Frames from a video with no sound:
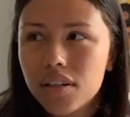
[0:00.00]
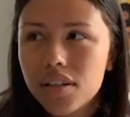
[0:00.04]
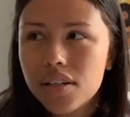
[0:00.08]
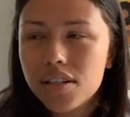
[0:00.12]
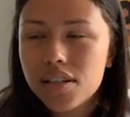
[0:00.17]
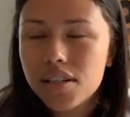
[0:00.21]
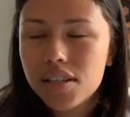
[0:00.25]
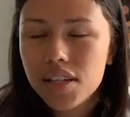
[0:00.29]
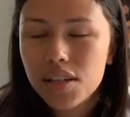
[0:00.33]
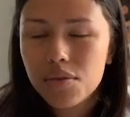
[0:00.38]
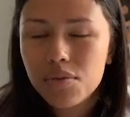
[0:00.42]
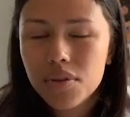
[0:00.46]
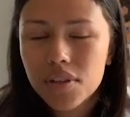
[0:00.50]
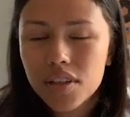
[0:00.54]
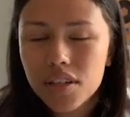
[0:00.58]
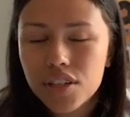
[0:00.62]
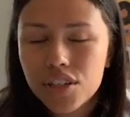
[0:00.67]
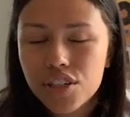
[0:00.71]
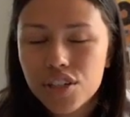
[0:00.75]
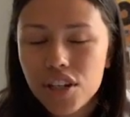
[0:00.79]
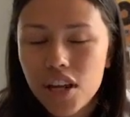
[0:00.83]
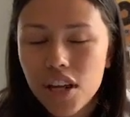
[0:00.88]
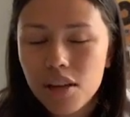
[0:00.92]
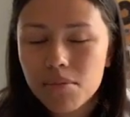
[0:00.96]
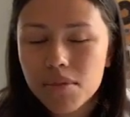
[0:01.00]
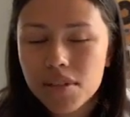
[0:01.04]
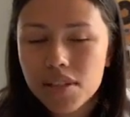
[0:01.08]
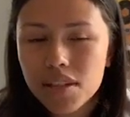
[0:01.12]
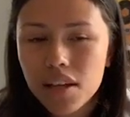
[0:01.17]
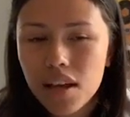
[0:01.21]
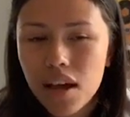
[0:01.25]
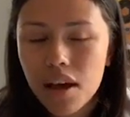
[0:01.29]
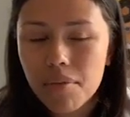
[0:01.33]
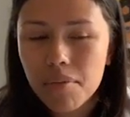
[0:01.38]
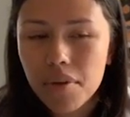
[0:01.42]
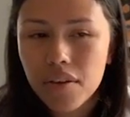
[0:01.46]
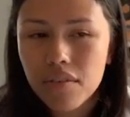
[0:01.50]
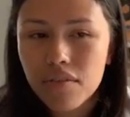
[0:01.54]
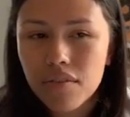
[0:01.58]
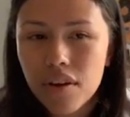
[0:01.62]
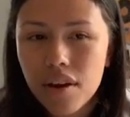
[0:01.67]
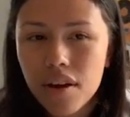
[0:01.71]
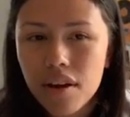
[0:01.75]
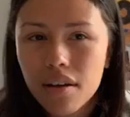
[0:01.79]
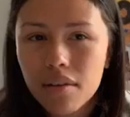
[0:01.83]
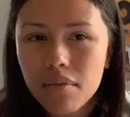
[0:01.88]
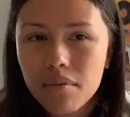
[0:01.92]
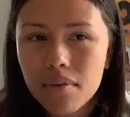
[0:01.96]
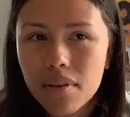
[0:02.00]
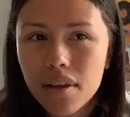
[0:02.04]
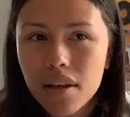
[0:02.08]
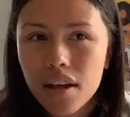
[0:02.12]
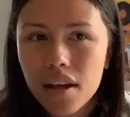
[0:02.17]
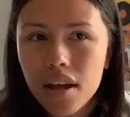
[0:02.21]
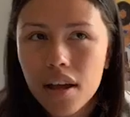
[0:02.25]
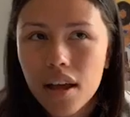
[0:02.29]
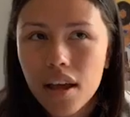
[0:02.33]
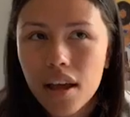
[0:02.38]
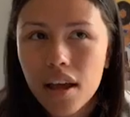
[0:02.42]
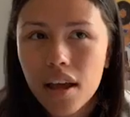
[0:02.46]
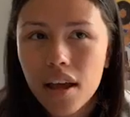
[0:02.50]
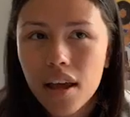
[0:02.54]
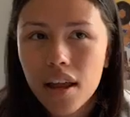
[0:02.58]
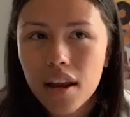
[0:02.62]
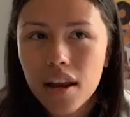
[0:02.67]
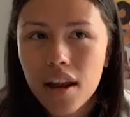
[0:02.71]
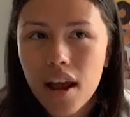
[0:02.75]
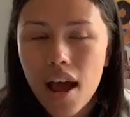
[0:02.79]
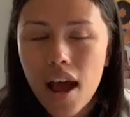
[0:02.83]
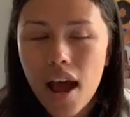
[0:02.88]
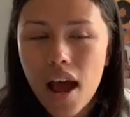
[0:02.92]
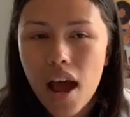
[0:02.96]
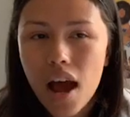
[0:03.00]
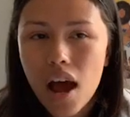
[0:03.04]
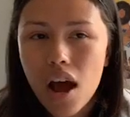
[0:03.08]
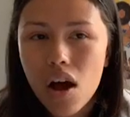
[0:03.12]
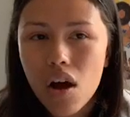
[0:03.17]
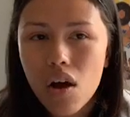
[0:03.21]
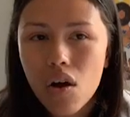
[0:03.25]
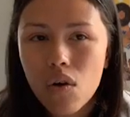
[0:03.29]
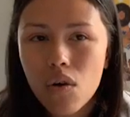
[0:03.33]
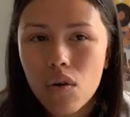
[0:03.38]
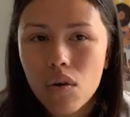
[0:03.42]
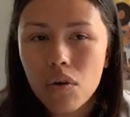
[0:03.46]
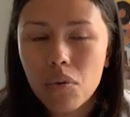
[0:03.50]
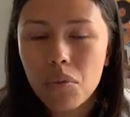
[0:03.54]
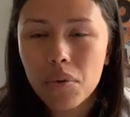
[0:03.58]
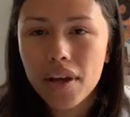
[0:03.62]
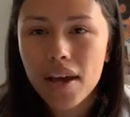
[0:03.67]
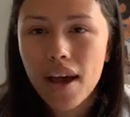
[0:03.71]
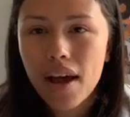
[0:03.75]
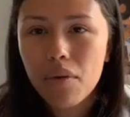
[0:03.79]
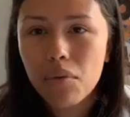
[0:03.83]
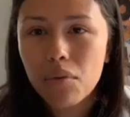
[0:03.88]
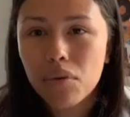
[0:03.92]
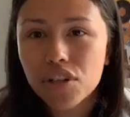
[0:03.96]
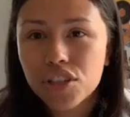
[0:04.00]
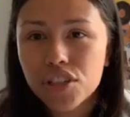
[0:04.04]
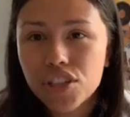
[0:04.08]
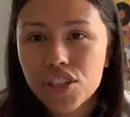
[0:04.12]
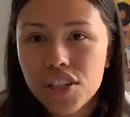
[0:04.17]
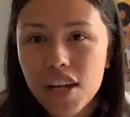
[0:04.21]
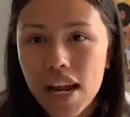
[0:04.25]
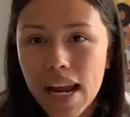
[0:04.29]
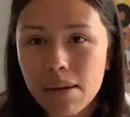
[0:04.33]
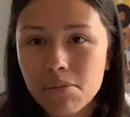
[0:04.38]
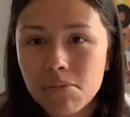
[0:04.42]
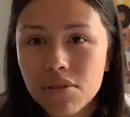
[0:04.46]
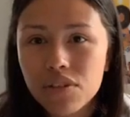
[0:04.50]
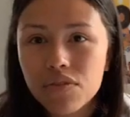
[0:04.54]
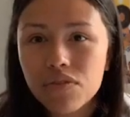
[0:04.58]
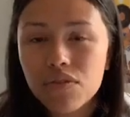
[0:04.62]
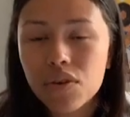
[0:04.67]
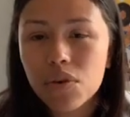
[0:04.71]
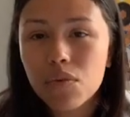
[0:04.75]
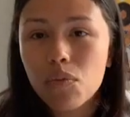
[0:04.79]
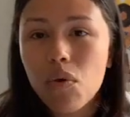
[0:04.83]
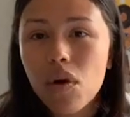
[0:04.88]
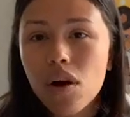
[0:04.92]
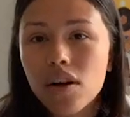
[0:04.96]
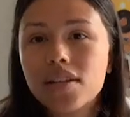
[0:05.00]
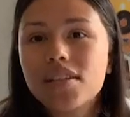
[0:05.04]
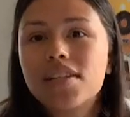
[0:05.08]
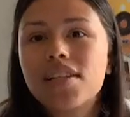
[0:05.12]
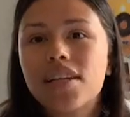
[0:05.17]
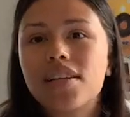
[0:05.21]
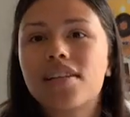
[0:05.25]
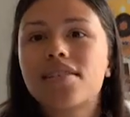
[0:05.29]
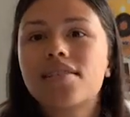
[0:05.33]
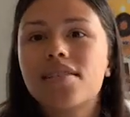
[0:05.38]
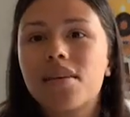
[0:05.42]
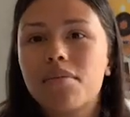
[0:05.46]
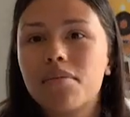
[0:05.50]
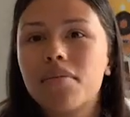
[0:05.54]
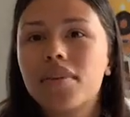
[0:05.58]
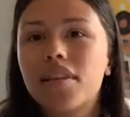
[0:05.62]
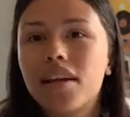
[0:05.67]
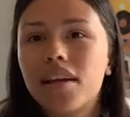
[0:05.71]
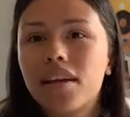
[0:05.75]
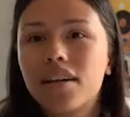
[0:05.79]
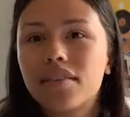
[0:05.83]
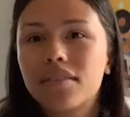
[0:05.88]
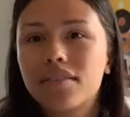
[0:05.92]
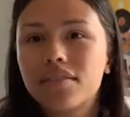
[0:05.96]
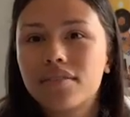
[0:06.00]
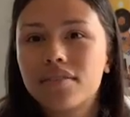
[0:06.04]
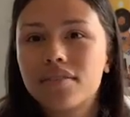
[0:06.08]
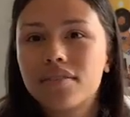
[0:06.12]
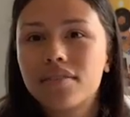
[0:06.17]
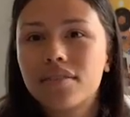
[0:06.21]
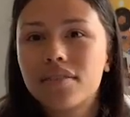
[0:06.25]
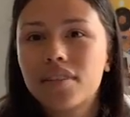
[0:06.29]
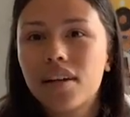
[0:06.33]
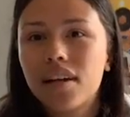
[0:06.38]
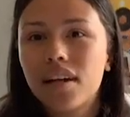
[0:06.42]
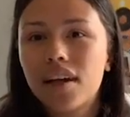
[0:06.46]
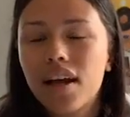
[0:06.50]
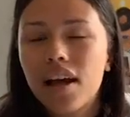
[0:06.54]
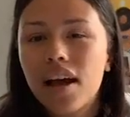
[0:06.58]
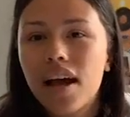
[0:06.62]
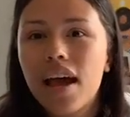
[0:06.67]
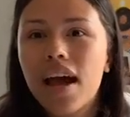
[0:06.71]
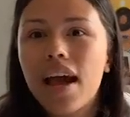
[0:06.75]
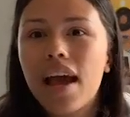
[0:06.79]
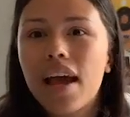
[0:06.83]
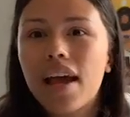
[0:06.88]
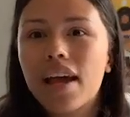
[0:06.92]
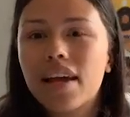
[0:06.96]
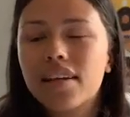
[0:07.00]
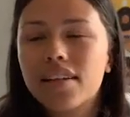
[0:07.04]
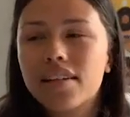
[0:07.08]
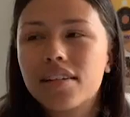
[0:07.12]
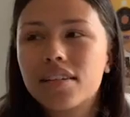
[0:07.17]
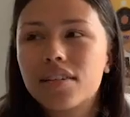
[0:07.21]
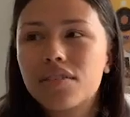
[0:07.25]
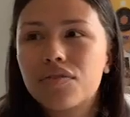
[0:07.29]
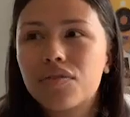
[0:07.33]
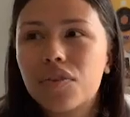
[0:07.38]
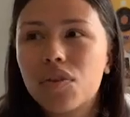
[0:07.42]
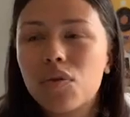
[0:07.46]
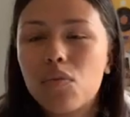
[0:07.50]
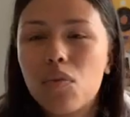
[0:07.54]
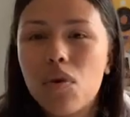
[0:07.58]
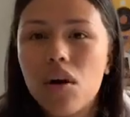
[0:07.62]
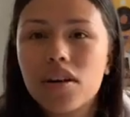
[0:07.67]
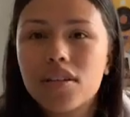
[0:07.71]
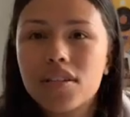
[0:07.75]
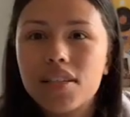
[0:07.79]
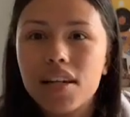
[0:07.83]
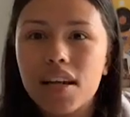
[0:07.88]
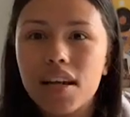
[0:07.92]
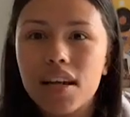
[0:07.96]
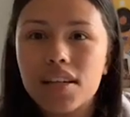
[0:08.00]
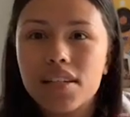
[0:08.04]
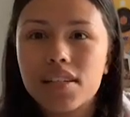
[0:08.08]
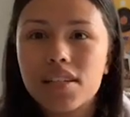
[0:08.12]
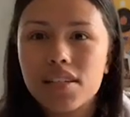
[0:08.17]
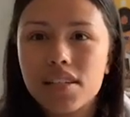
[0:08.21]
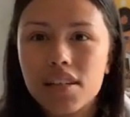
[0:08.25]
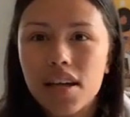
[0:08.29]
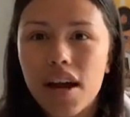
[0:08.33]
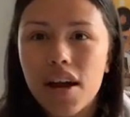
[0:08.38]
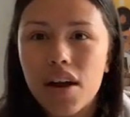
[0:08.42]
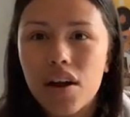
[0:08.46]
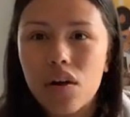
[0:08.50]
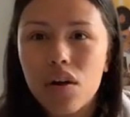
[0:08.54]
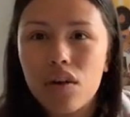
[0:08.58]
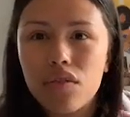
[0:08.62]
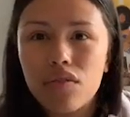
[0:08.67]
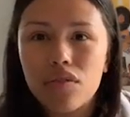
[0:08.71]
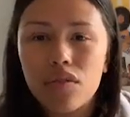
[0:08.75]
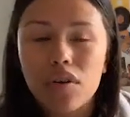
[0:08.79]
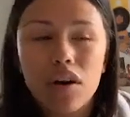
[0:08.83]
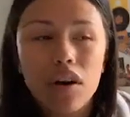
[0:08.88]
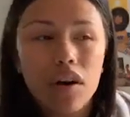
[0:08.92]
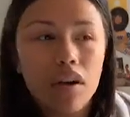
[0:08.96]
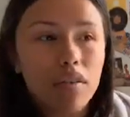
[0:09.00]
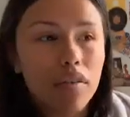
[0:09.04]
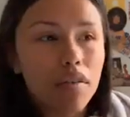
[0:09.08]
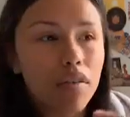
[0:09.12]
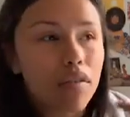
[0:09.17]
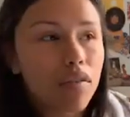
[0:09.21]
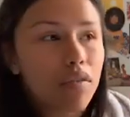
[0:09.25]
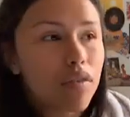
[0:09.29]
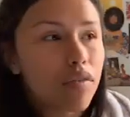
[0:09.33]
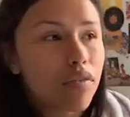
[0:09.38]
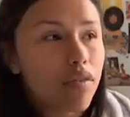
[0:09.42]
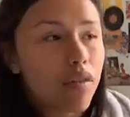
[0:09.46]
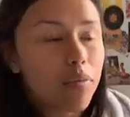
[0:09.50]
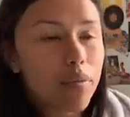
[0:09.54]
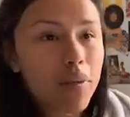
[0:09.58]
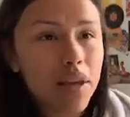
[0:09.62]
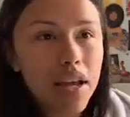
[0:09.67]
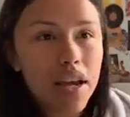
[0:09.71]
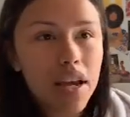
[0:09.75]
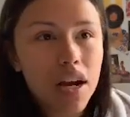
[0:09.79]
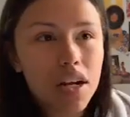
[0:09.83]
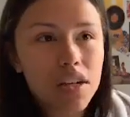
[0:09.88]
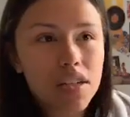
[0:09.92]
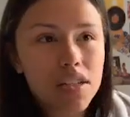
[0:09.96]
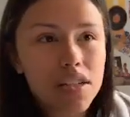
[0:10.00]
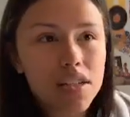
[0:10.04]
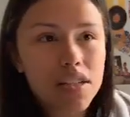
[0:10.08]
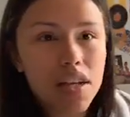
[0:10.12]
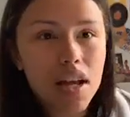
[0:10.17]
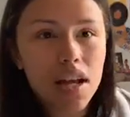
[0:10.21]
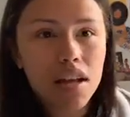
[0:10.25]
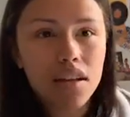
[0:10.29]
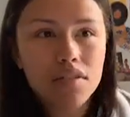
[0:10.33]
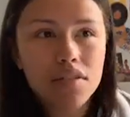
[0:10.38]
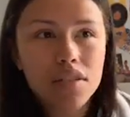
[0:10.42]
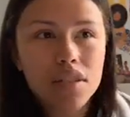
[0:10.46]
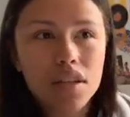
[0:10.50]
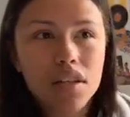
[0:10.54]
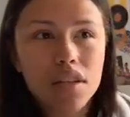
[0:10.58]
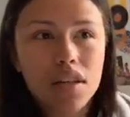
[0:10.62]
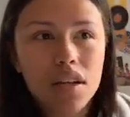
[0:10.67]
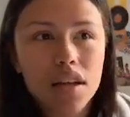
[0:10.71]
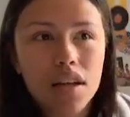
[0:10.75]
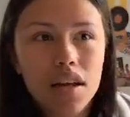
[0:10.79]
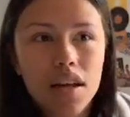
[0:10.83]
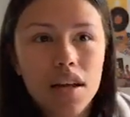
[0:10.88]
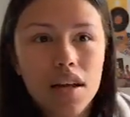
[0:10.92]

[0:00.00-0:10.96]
see where the shame is coming from, and how we were shamed for wanting something, and for wanting a desire, or for being ourselves. And